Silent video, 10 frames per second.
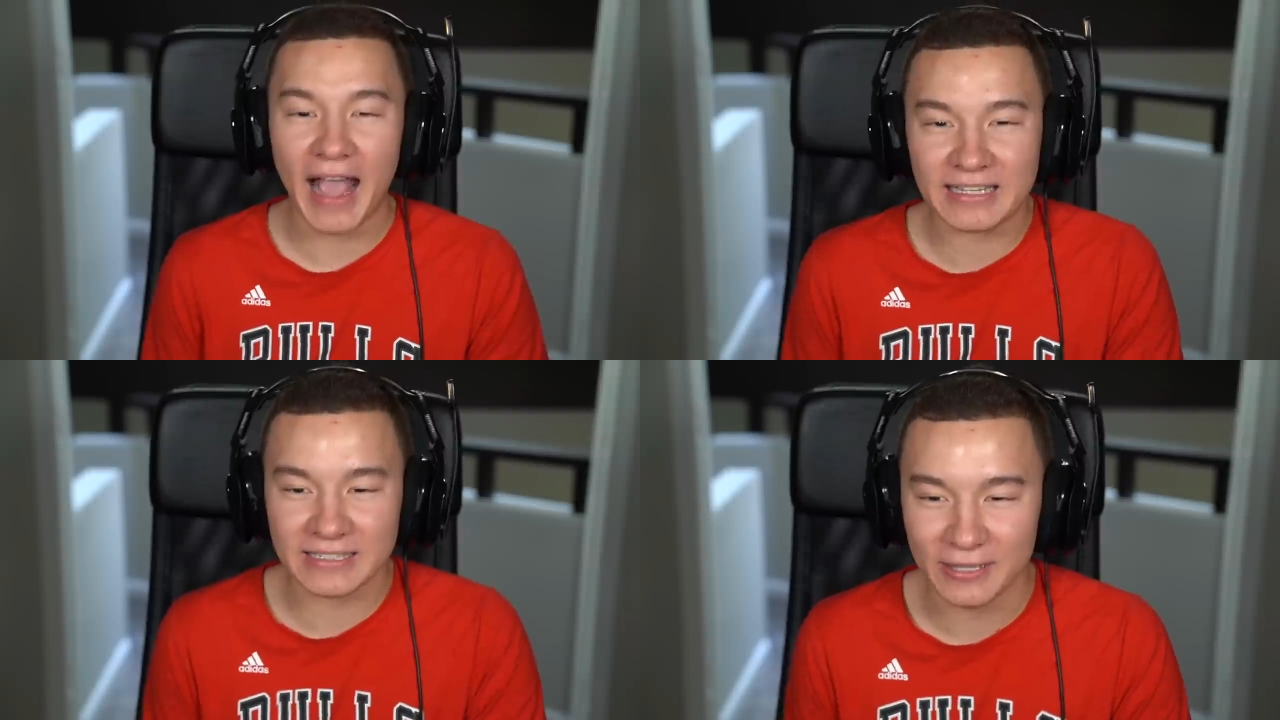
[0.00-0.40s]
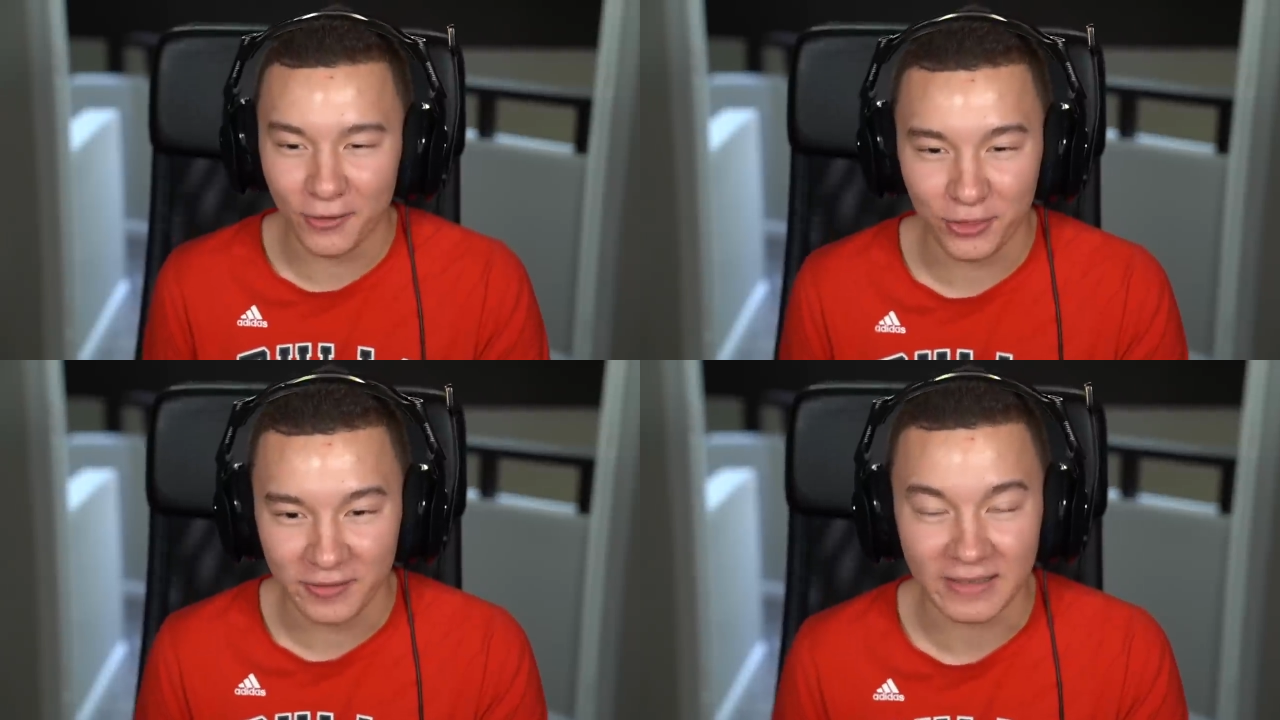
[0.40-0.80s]
Actually,
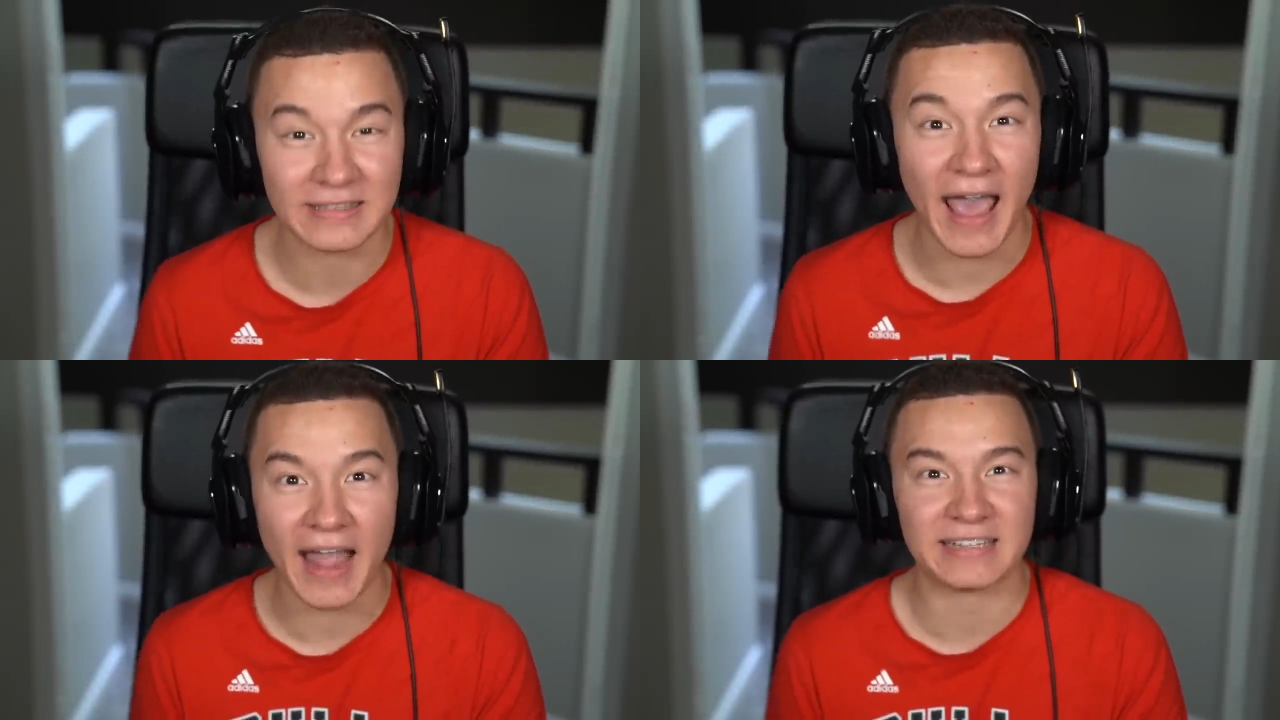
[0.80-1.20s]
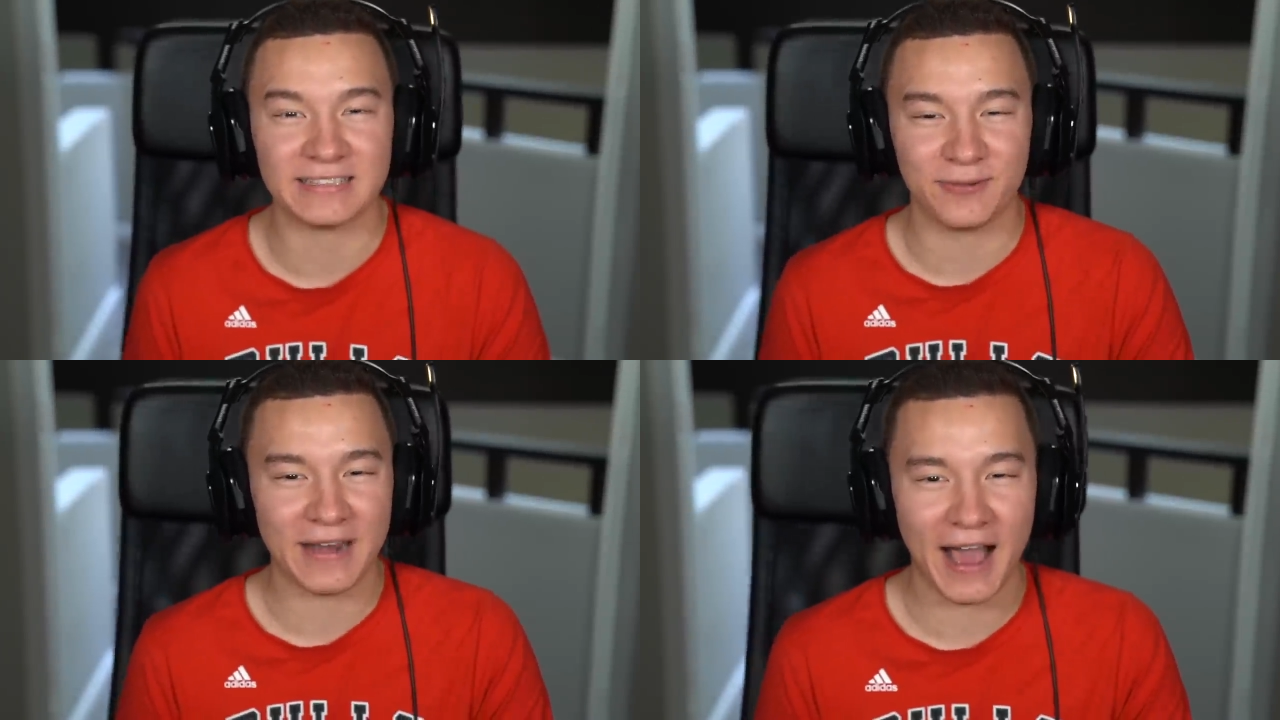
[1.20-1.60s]
no threes.
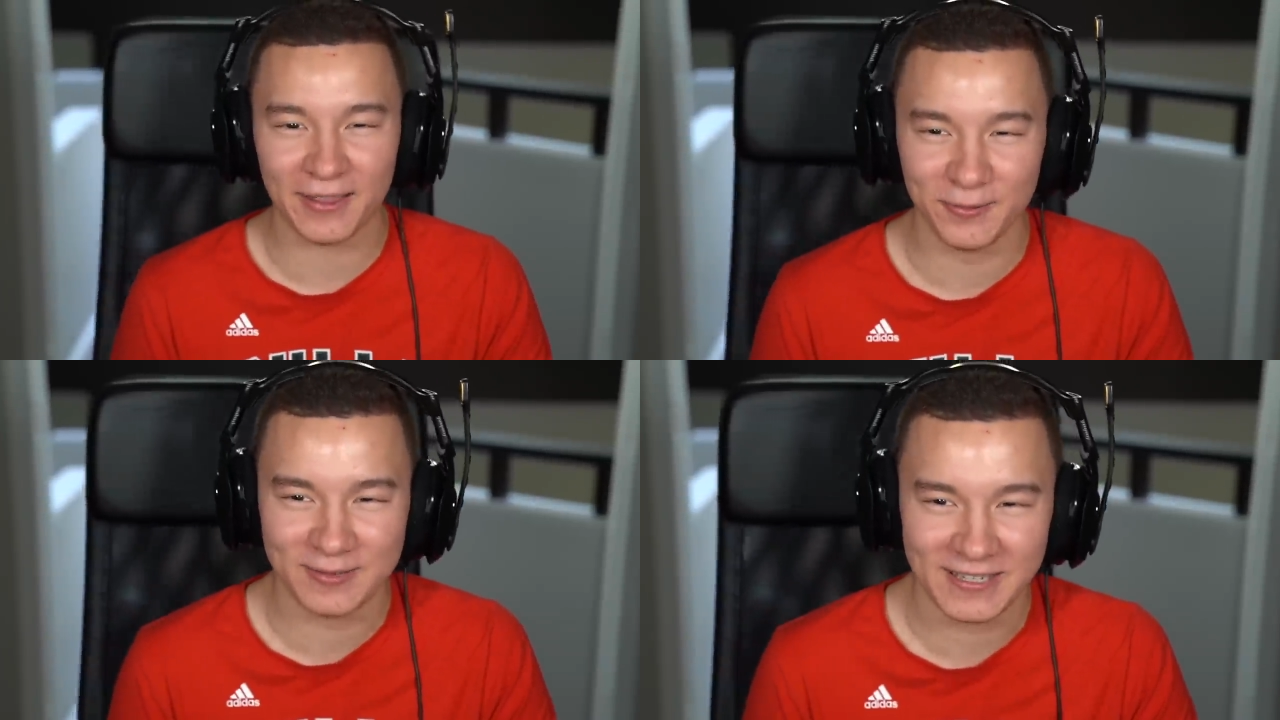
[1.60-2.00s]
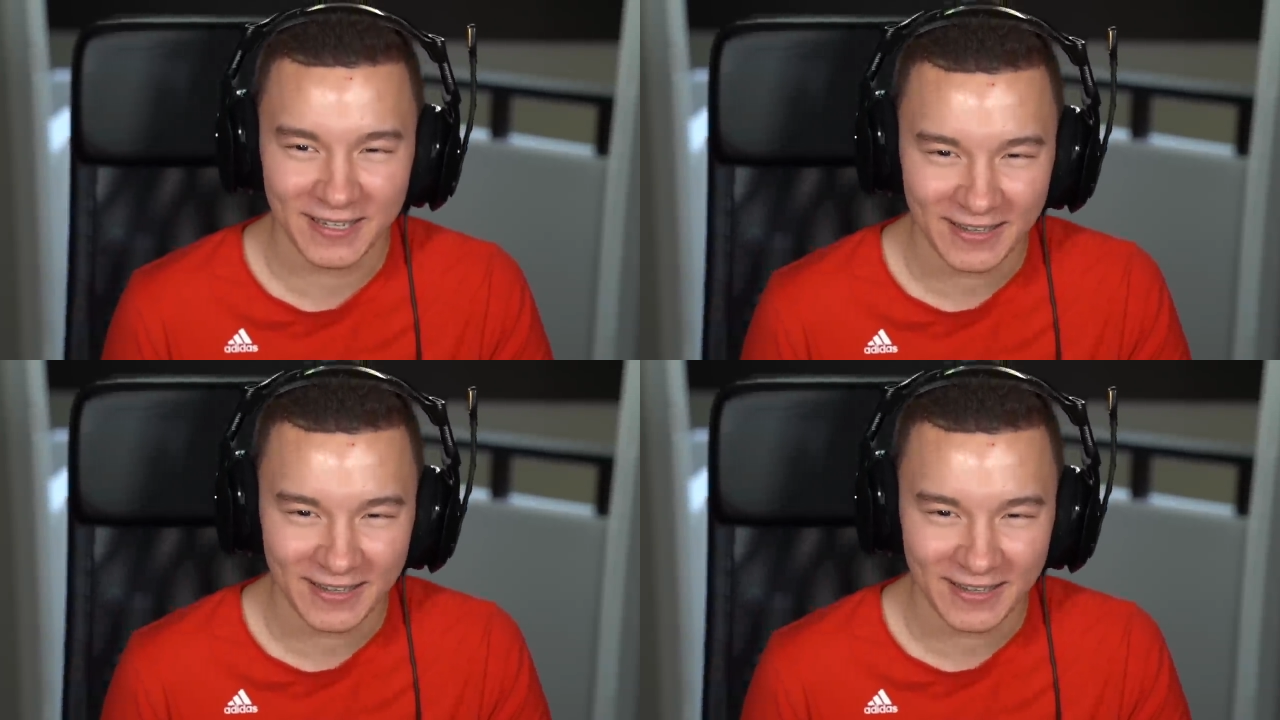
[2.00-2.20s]
Actually, we're not losing.